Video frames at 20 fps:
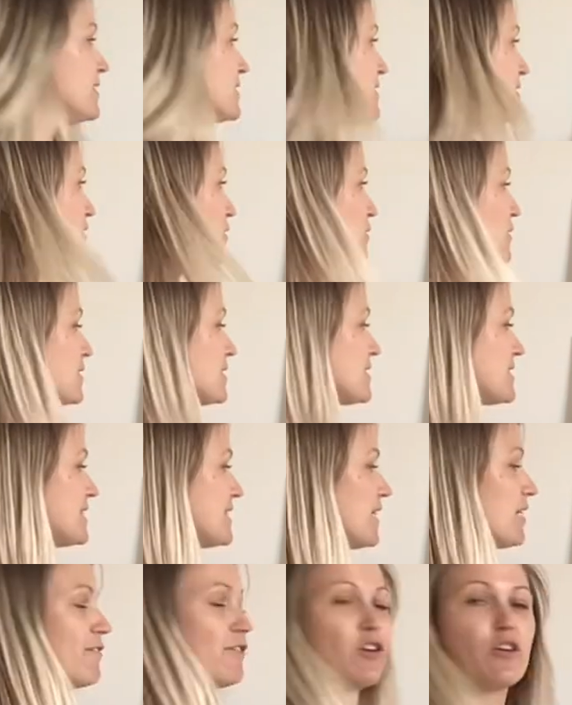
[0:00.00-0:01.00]
So you can
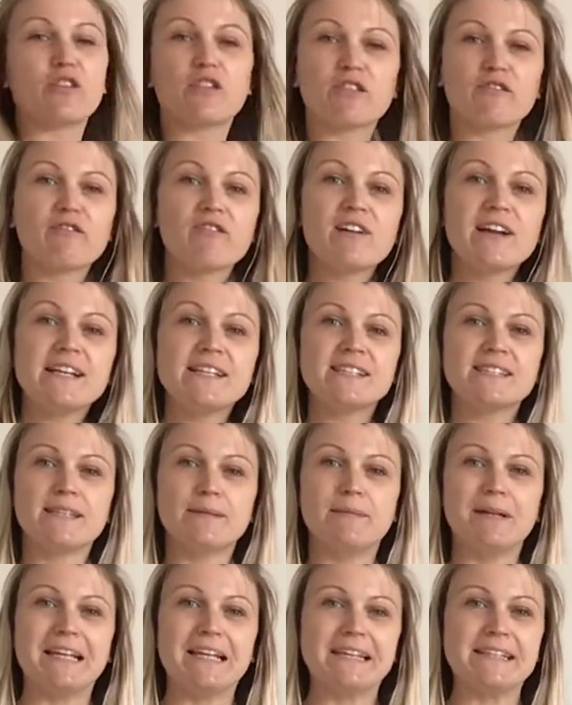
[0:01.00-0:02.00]
see I've got three
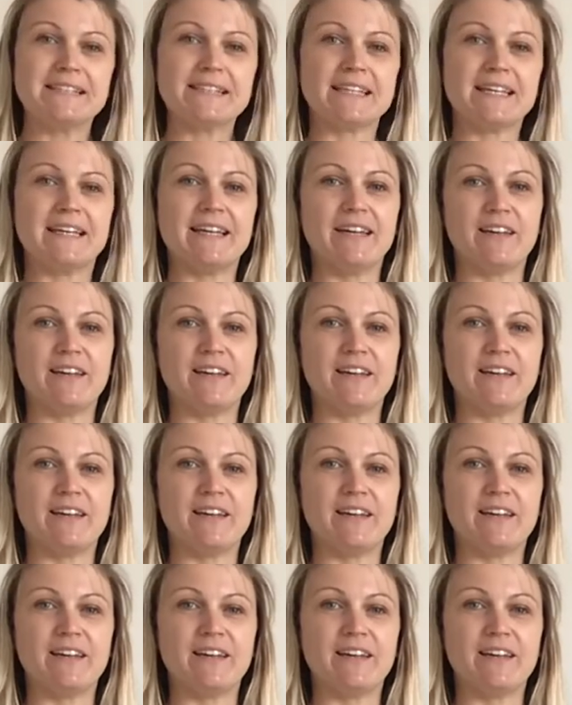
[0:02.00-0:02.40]
similes here